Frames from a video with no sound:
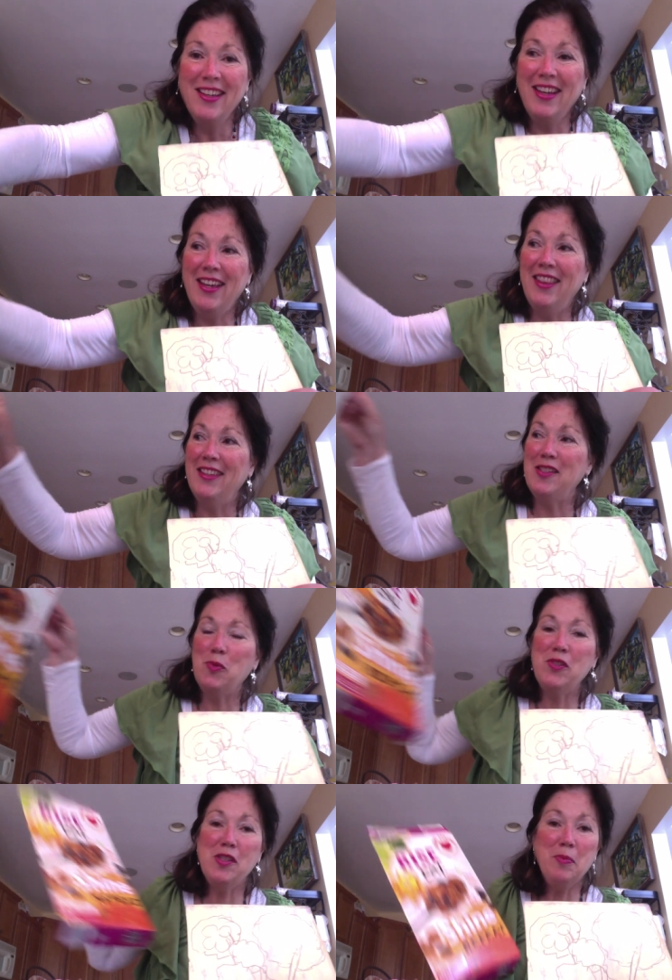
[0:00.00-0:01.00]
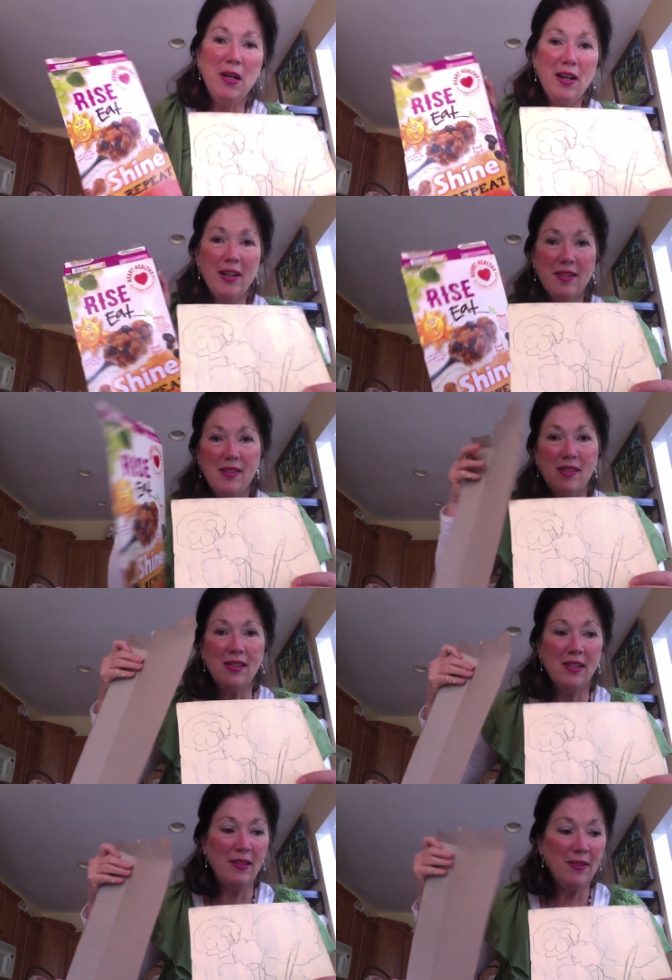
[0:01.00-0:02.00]
And this was the box,
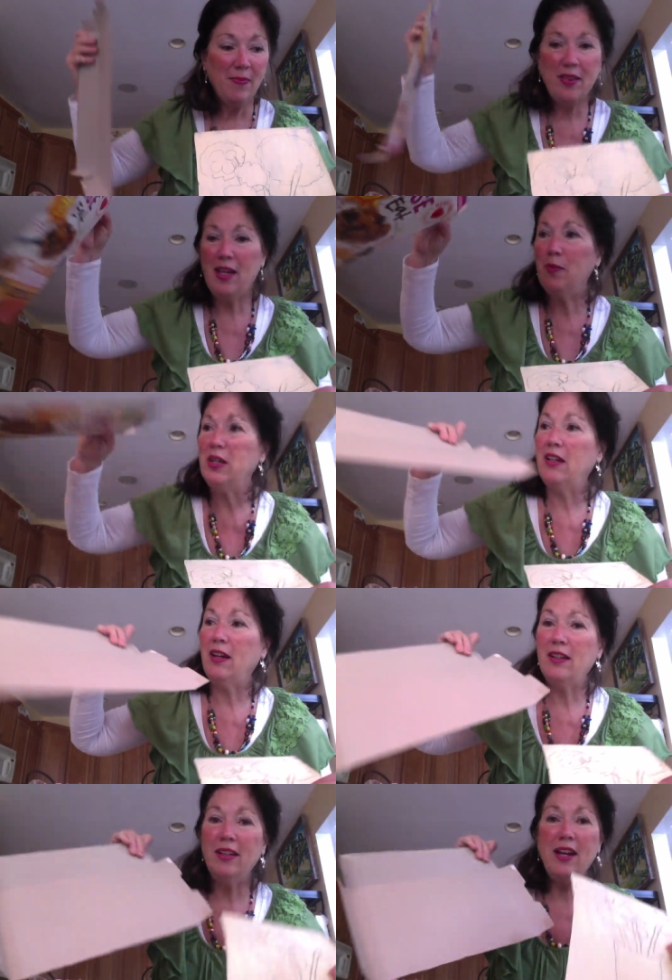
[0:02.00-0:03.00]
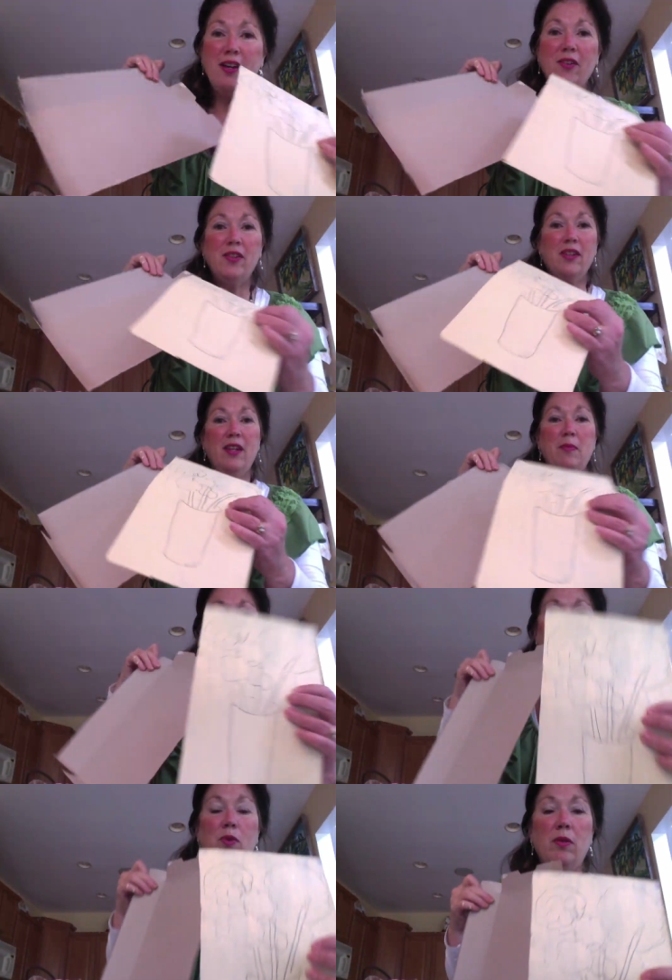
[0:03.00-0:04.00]
and we cut it out and
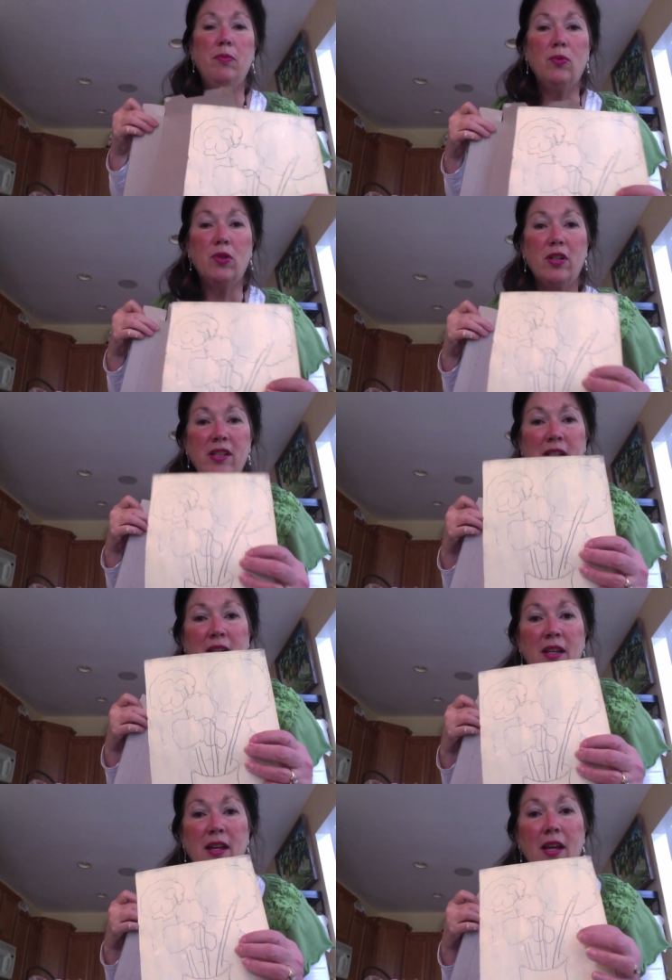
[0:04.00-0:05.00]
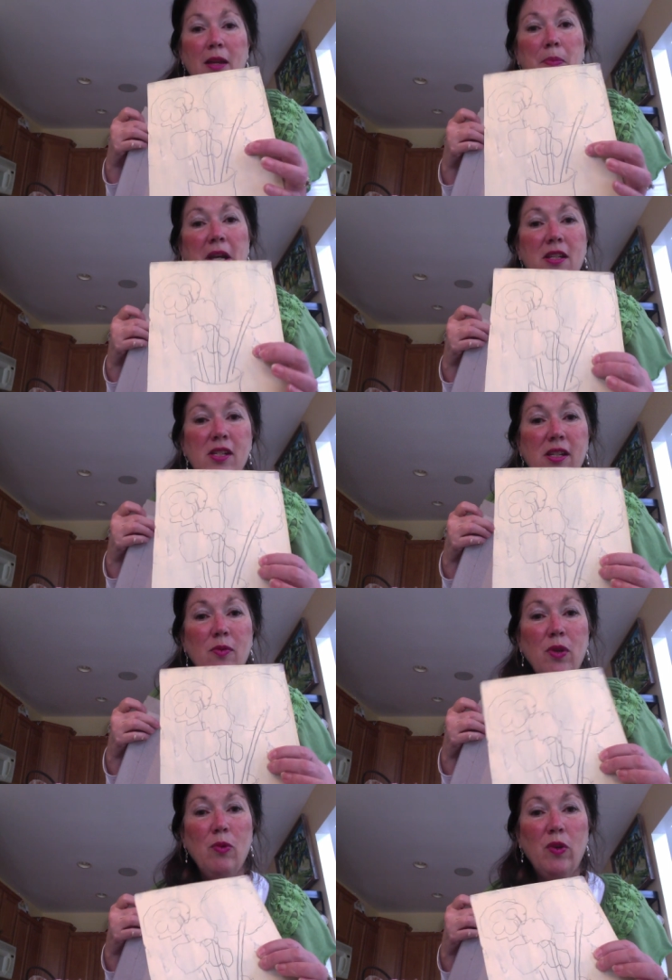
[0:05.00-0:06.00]
made one board and painted
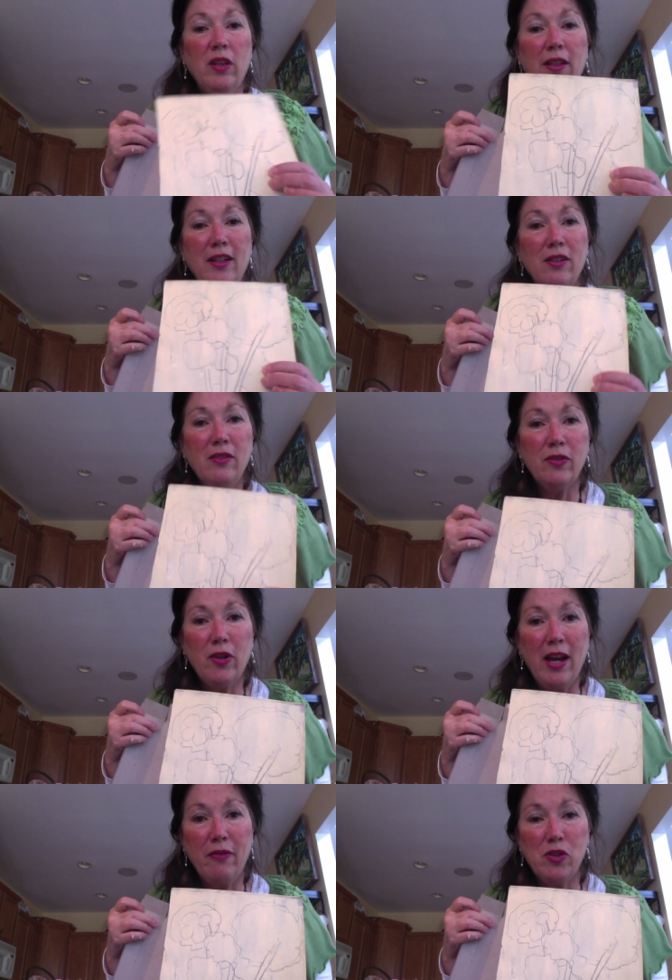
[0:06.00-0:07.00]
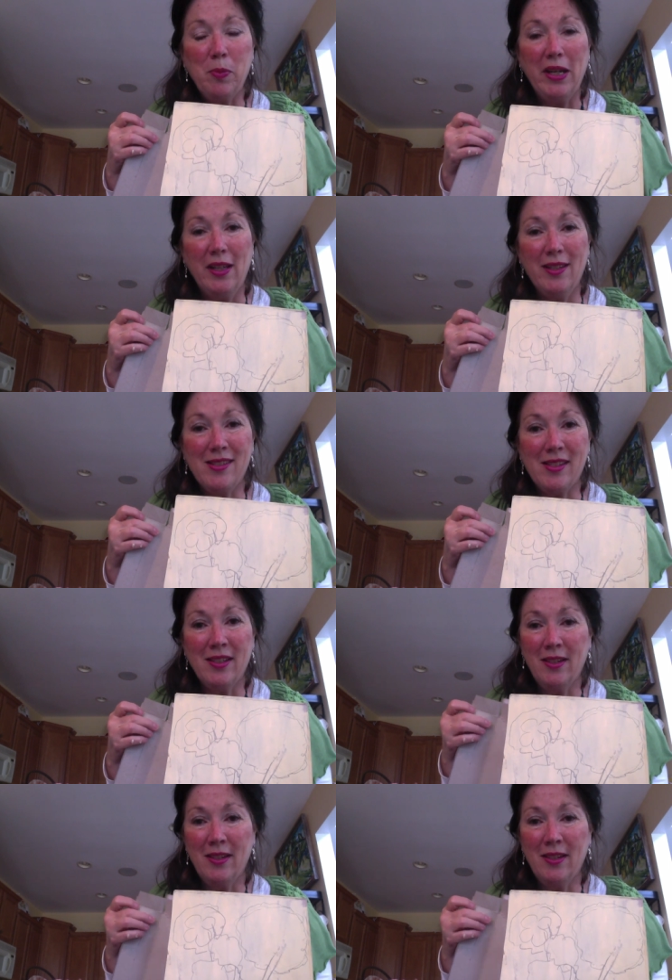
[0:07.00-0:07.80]
it with one layer of craft paint.